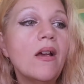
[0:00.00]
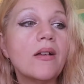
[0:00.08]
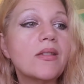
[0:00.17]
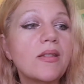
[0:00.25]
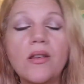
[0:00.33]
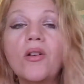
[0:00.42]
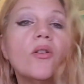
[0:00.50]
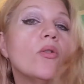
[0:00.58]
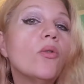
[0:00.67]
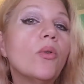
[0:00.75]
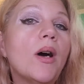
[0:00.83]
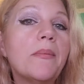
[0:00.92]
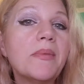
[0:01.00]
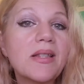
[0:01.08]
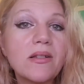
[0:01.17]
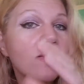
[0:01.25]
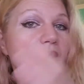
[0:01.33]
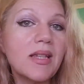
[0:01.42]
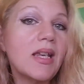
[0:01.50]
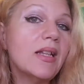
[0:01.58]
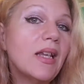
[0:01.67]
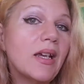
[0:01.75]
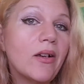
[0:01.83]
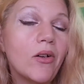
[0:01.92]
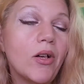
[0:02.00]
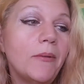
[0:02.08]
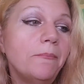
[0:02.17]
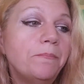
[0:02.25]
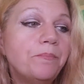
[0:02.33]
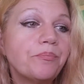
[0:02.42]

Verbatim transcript: So I'm still staying that carb.